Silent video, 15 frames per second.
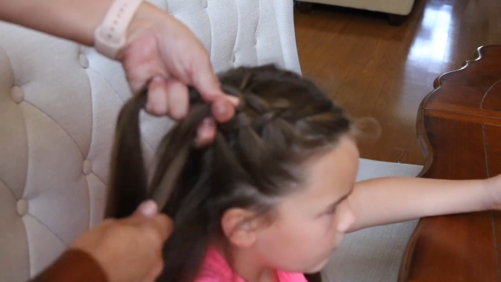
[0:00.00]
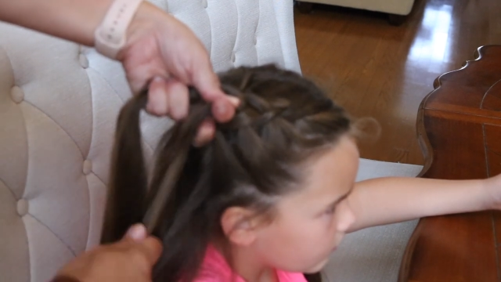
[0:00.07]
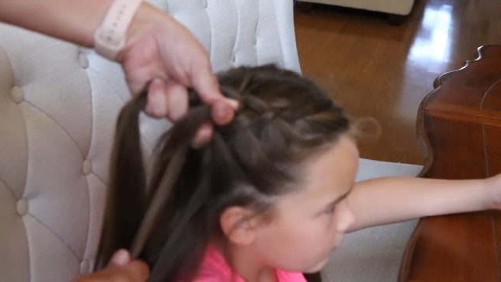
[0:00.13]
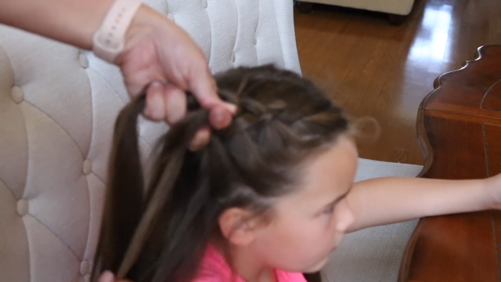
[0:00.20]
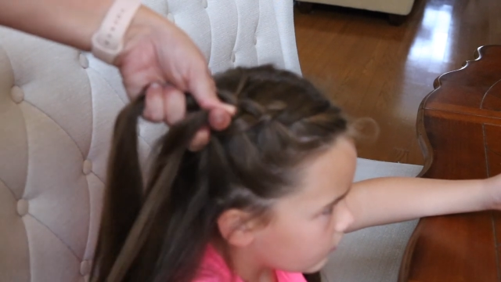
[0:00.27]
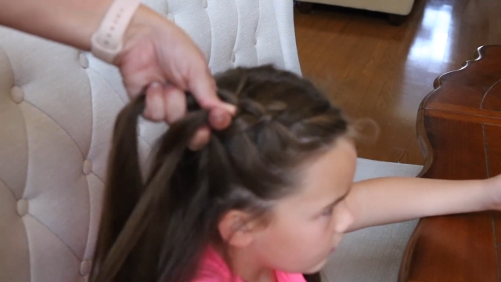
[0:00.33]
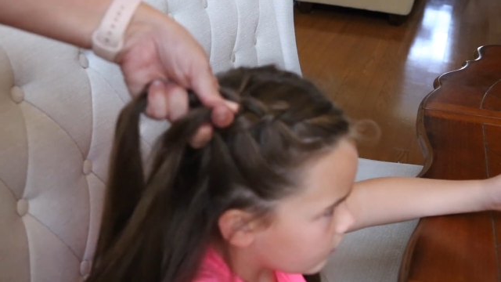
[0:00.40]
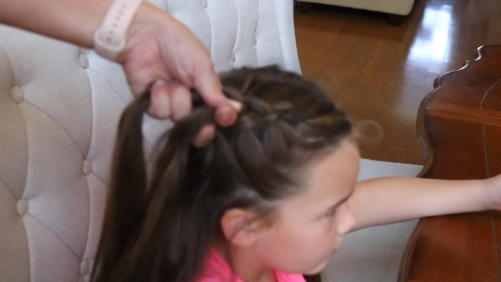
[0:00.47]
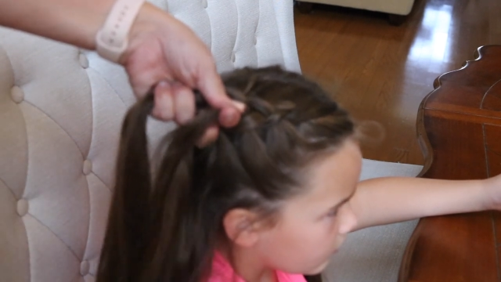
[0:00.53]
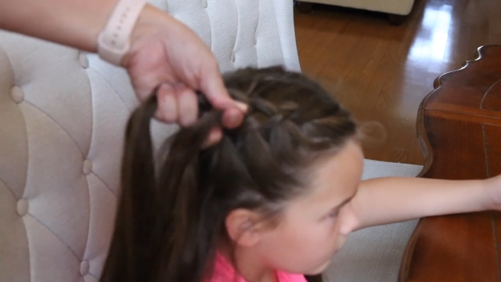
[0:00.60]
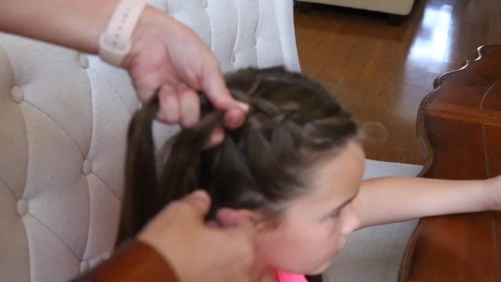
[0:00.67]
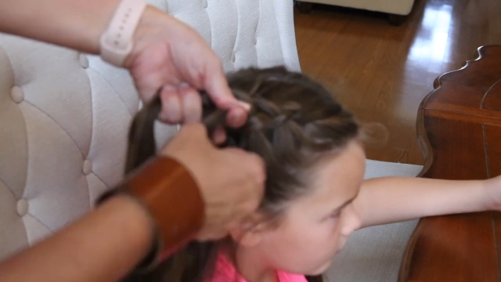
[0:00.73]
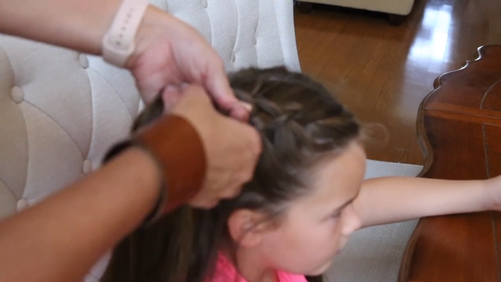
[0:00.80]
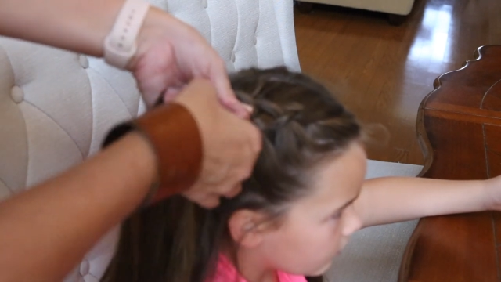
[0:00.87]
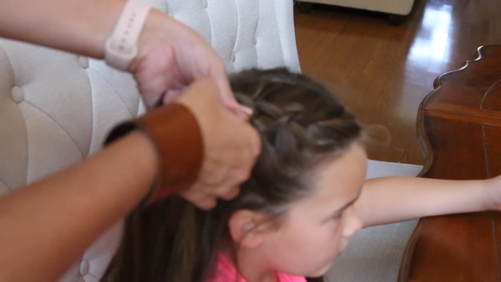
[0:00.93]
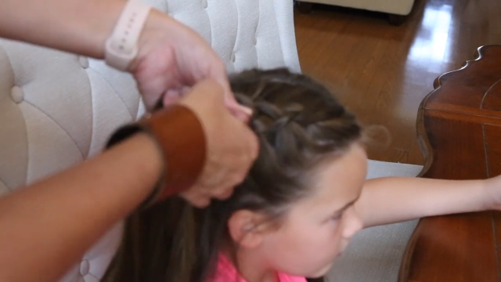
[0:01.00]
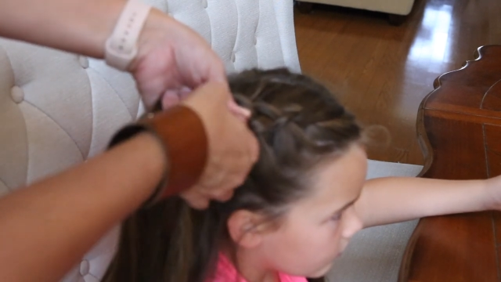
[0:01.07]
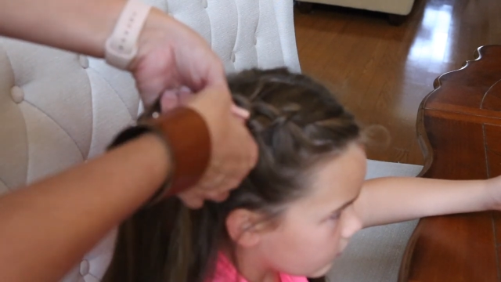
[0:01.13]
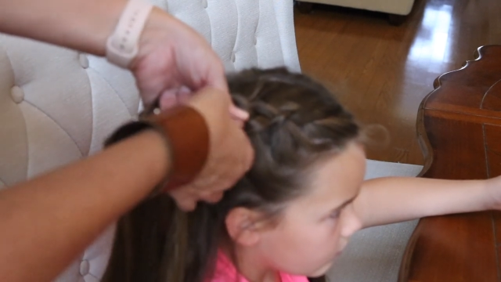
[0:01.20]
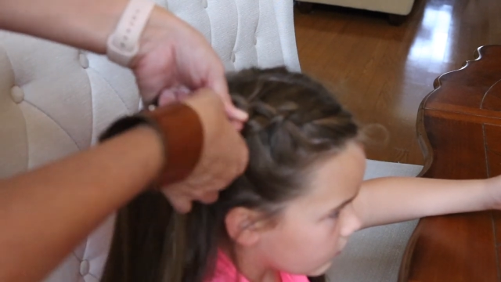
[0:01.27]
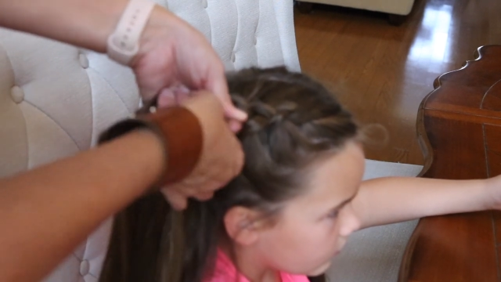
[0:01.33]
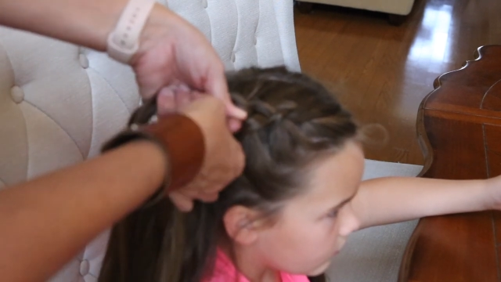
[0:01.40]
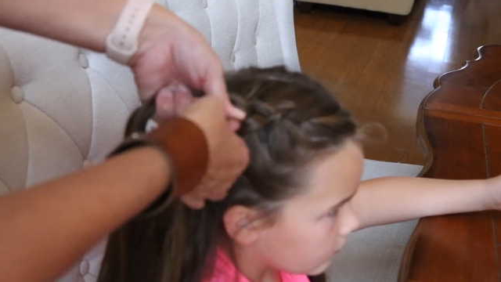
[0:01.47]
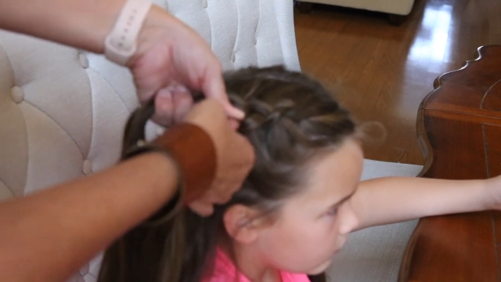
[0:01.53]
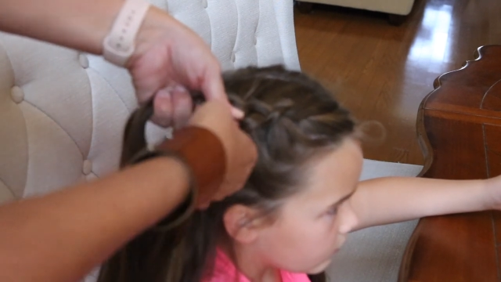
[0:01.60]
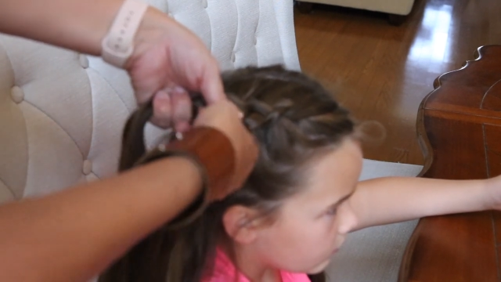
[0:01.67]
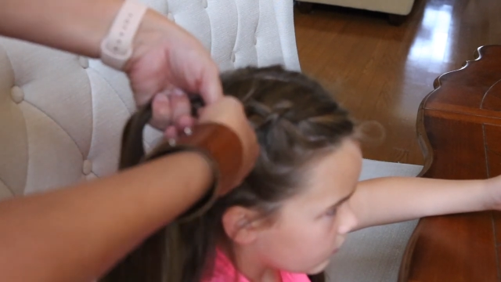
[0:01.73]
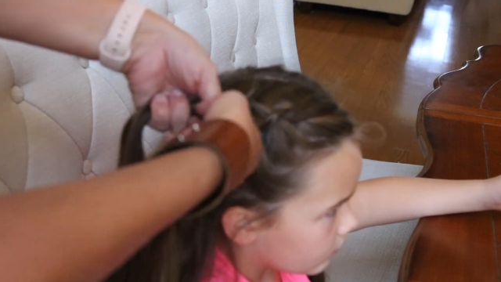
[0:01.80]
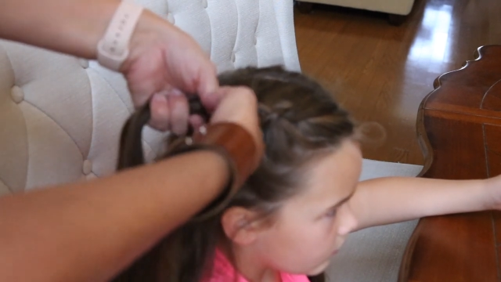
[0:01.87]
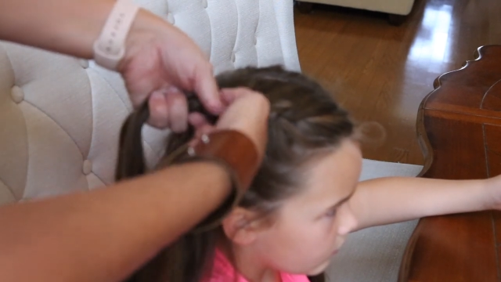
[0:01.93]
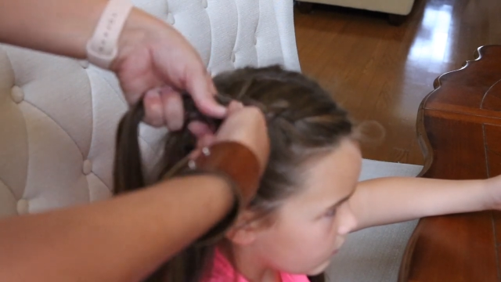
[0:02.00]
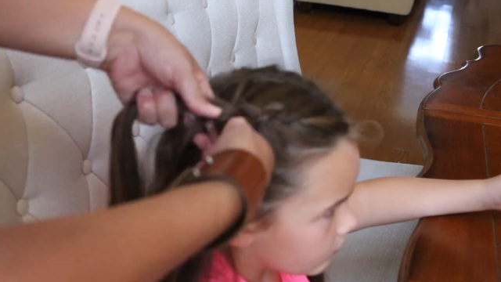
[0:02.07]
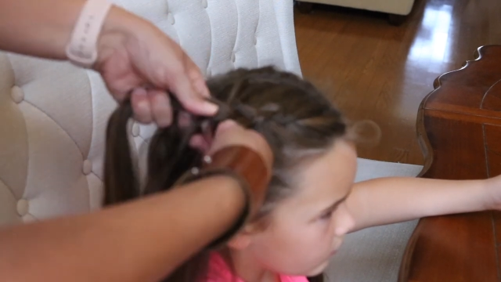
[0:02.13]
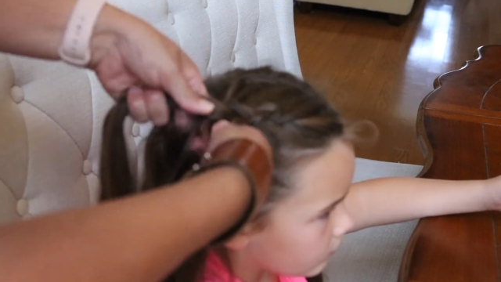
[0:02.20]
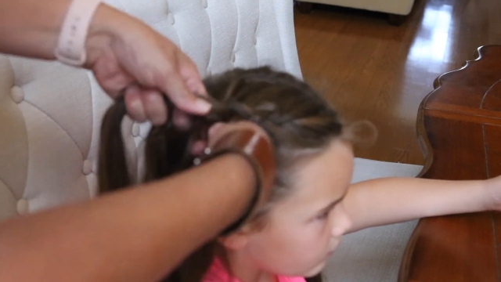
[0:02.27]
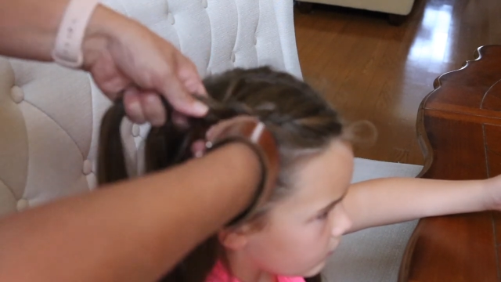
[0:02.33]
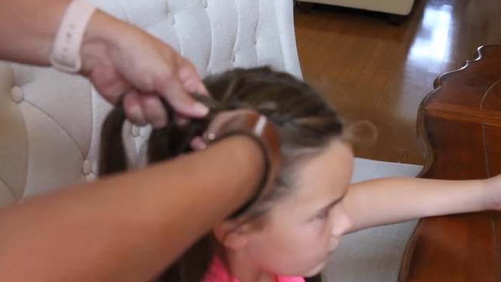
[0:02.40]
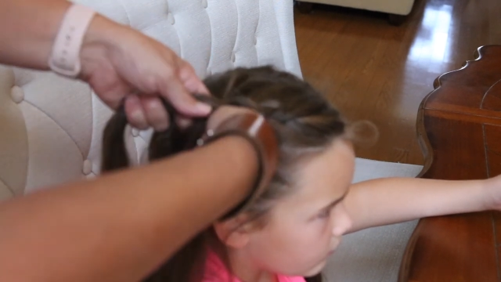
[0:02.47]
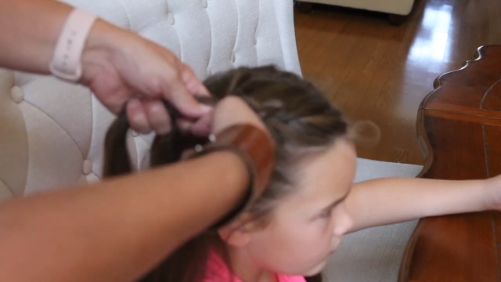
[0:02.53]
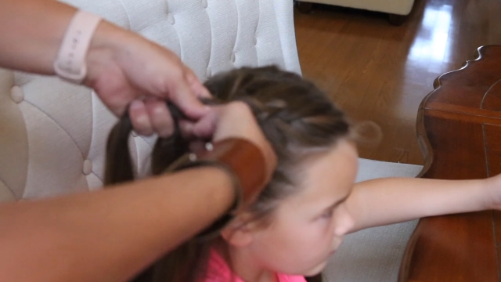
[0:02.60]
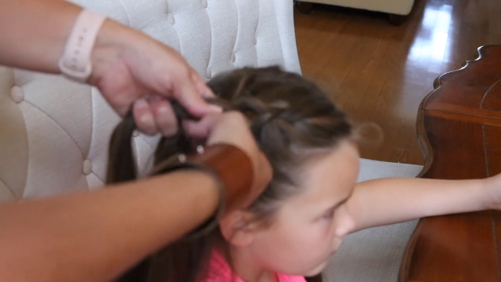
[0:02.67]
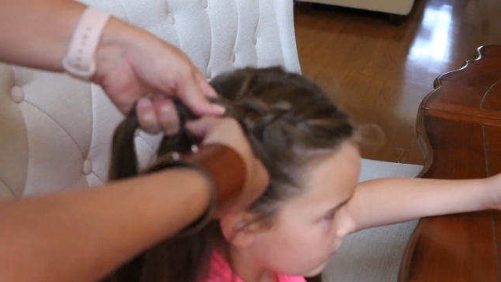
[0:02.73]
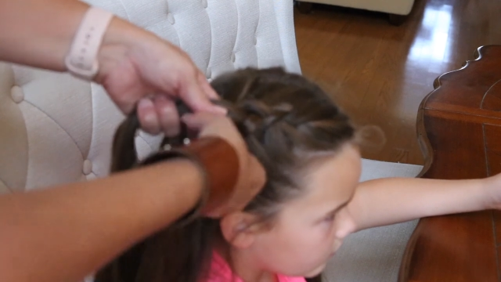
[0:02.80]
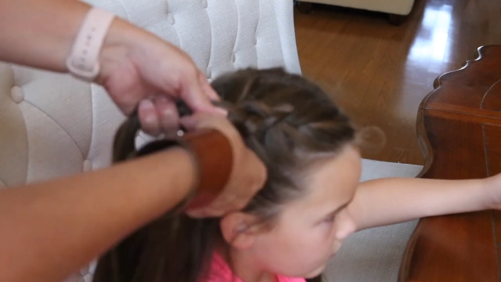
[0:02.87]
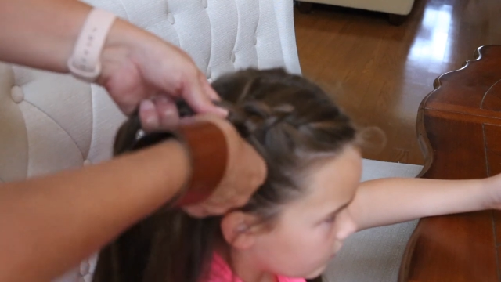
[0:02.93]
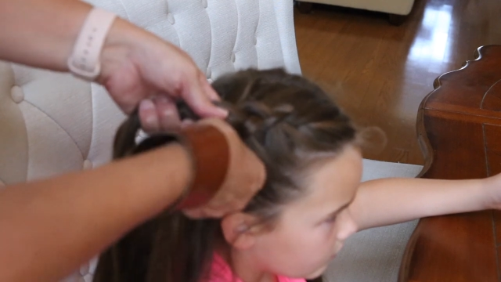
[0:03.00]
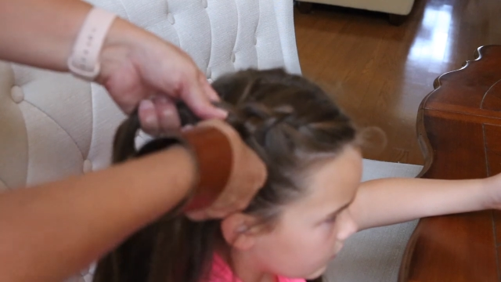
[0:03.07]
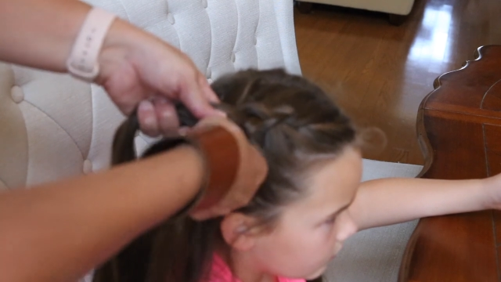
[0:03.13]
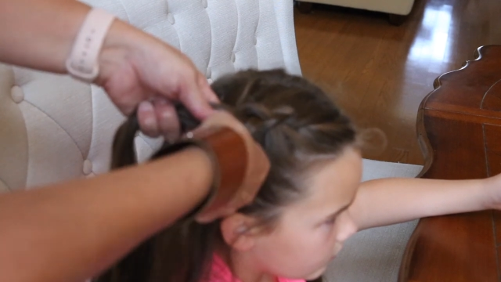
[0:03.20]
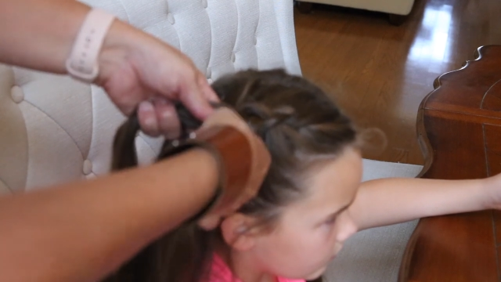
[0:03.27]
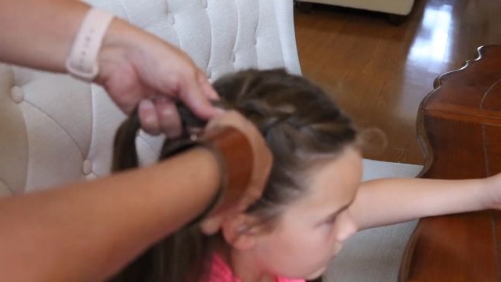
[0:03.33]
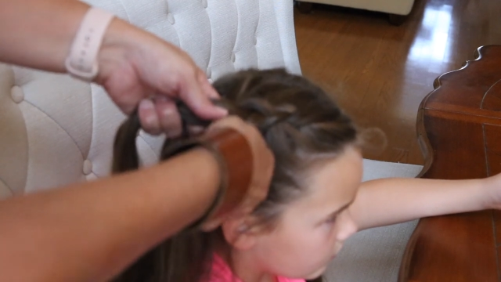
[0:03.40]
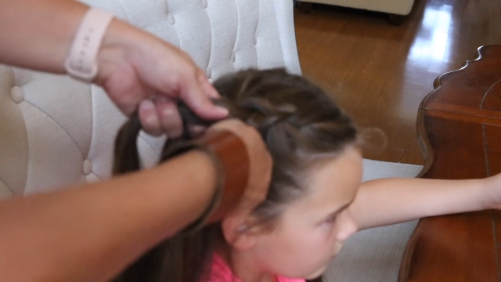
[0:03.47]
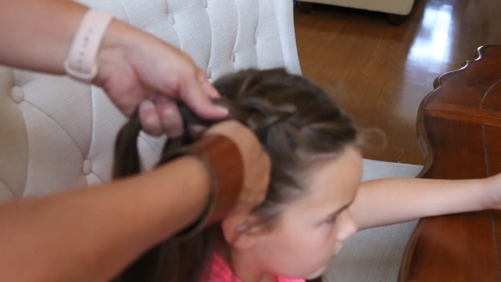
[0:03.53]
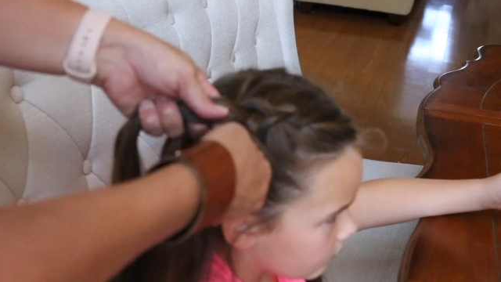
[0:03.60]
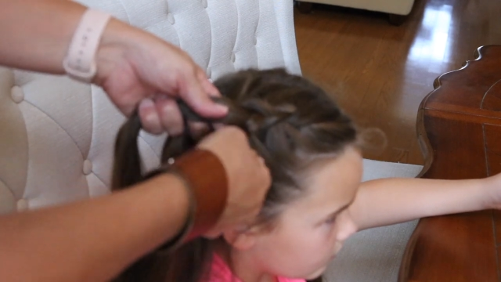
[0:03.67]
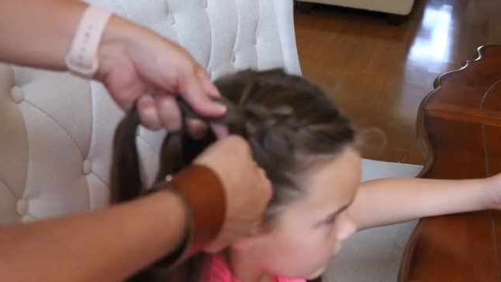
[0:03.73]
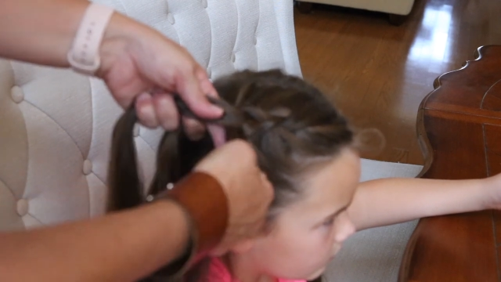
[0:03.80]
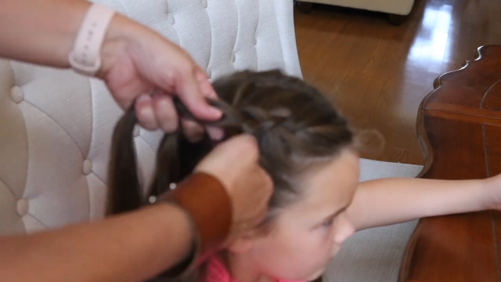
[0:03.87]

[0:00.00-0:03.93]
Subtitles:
No face is visible, so there are no lips to read.